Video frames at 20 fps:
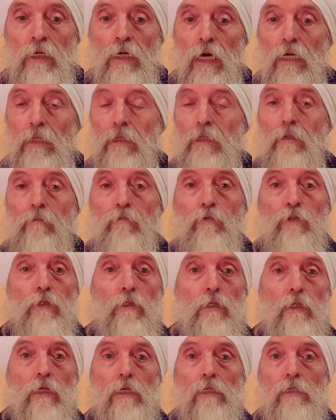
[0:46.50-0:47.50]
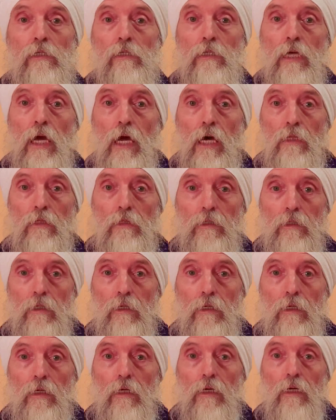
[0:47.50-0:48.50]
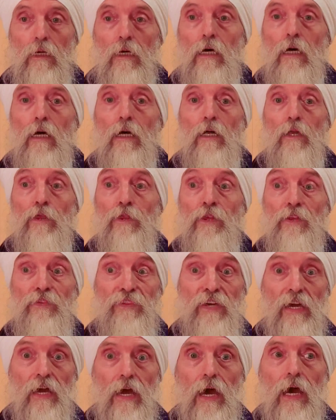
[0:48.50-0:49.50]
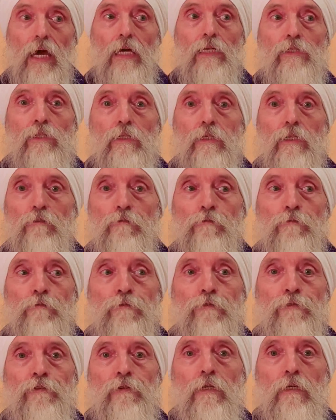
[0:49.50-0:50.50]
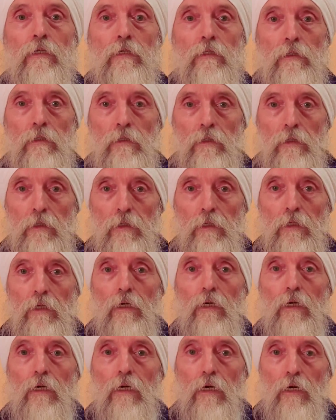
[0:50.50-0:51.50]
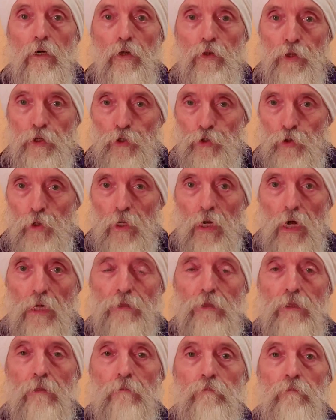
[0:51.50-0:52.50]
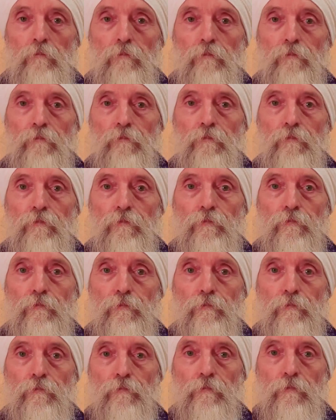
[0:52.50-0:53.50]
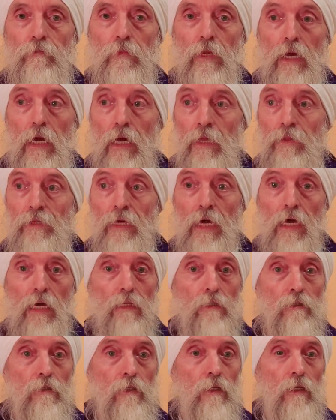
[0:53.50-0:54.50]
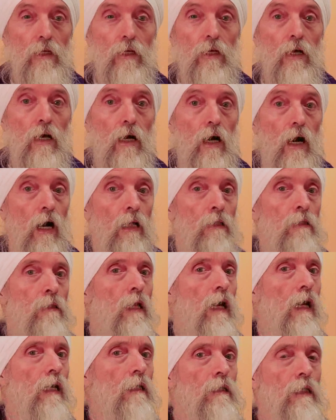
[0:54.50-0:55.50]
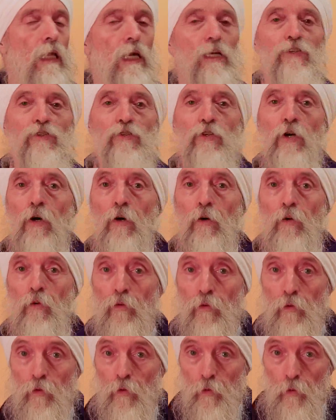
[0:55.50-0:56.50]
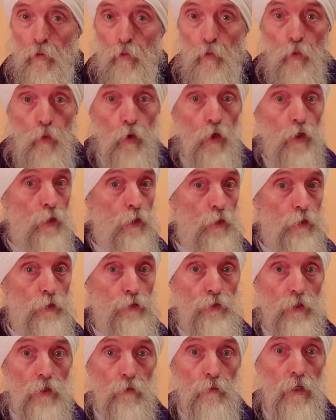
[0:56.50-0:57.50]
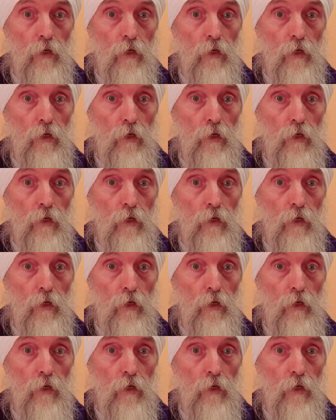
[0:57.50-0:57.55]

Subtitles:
Get them to the extent that they actually feel that you get them. And then a lot less words are